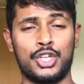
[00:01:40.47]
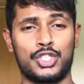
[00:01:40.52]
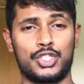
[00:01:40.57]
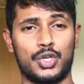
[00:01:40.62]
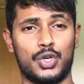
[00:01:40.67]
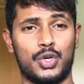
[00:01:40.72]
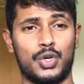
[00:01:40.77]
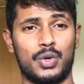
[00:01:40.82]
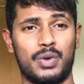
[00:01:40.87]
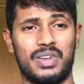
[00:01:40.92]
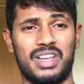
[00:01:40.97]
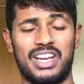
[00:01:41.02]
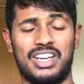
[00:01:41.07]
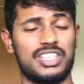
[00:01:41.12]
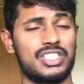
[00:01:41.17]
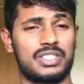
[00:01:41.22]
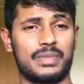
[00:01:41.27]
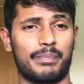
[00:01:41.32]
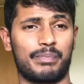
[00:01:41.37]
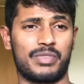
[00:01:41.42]
So it
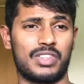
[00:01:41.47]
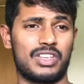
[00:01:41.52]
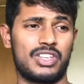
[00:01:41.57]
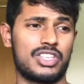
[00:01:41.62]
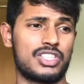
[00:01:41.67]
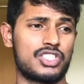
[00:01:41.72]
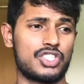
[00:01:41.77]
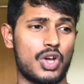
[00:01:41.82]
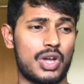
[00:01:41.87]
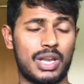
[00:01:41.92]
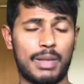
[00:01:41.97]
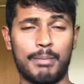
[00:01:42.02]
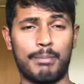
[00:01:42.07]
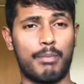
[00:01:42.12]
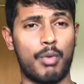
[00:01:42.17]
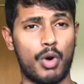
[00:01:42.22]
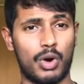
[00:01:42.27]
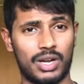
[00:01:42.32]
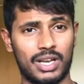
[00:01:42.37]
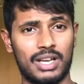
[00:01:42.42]
is not
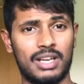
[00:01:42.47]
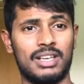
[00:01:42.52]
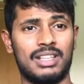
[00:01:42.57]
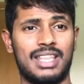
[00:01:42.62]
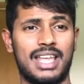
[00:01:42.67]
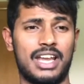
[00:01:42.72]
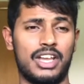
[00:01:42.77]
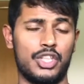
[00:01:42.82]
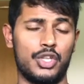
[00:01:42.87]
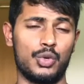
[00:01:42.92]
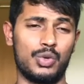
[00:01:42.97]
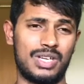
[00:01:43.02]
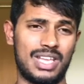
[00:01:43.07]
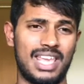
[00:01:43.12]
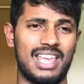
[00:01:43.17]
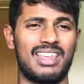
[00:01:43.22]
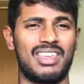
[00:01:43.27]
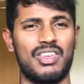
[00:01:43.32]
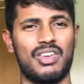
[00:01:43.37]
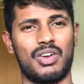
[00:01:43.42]
important that you
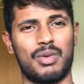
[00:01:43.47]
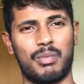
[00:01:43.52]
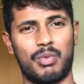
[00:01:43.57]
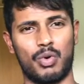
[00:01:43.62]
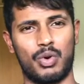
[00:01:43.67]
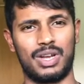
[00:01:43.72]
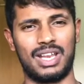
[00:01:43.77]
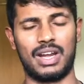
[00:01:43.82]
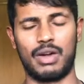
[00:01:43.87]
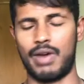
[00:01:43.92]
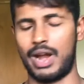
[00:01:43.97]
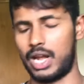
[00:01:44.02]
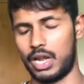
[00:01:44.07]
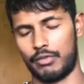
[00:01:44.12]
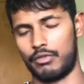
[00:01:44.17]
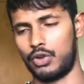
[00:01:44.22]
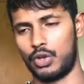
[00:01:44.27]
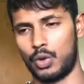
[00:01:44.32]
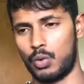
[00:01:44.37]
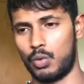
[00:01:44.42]
take your protein right
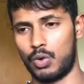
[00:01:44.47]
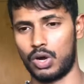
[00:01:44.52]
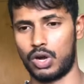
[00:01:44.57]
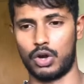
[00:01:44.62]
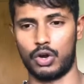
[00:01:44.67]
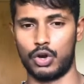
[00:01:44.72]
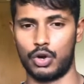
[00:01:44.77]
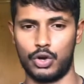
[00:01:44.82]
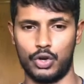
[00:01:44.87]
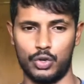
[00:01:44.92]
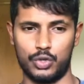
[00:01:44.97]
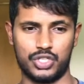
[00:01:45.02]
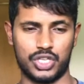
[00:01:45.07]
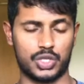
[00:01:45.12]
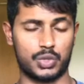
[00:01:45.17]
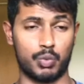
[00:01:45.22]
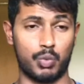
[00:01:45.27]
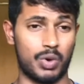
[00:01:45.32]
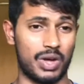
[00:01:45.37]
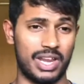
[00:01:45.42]
after your workout, or you
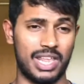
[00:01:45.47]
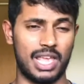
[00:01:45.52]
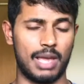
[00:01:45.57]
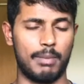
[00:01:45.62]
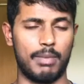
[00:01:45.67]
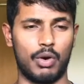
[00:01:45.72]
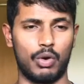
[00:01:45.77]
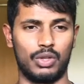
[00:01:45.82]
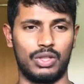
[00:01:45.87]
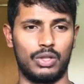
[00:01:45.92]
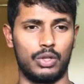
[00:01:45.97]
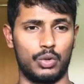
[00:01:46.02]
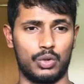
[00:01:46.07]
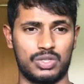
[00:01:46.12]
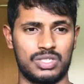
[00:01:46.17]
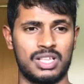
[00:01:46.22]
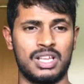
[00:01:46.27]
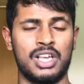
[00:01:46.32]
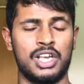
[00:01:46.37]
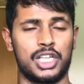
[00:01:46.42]
just worry about
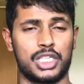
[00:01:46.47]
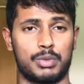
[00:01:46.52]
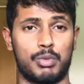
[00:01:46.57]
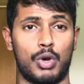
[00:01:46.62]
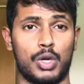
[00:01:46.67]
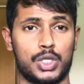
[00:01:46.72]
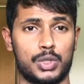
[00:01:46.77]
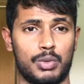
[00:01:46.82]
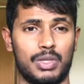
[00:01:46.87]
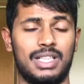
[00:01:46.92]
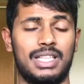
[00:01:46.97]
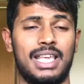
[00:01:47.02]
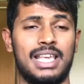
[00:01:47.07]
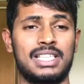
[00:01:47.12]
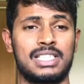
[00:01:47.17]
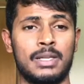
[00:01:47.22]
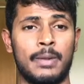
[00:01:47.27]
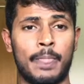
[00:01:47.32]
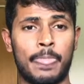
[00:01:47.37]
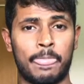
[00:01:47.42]
those small
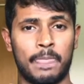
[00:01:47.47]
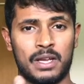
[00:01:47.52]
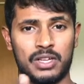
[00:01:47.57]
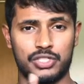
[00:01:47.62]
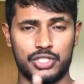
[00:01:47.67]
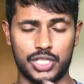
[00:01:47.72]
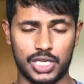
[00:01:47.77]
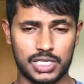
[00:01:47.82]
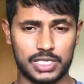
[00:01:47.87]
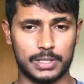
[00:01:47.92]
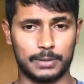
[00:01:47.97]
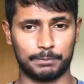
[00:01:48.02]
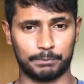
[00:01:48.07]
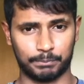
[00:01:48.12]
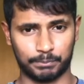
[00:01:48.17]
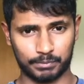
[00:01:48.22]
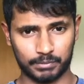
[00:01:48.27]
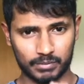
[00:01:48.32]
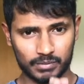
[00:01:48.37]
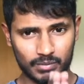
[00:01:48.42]
things. Just
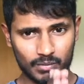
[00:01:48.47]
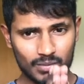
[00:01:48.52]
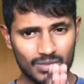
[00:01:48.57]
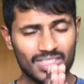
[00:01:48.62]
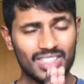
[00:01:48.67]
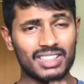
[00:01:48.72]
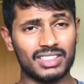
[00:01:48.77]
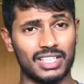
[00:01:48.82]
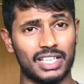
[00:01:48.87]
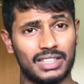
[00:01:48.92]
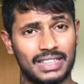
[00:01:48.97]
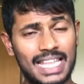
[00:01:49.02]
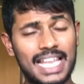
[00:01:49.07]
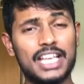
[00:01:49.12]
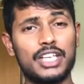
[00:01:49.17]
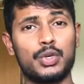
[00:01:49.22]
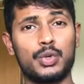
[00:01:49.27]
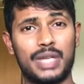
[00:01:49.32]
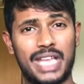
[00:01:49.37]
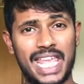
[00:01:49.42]
the
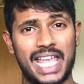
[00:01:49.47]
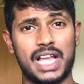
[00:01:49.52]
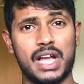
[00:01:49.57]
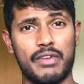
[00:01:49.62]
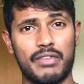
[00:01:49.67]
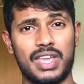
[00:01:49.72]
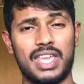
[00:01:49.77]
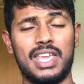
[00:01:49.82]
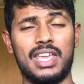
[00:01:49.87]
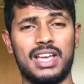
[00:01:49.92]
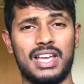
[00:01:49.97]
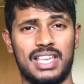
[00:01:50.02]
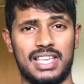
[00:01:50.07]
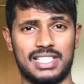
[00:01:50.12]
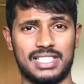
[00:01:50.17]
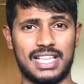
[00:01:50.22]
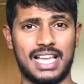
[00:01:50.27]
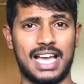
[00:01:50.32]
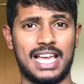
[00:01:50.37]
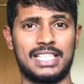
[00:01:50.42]
thing to take away here
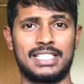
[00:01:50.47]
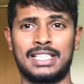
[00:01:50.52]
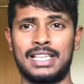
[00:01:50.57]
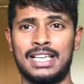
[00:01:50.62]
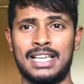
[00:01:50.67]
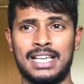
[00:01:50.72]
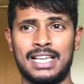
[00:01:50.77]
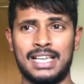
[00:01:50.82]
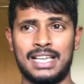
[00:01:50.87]
is, guys,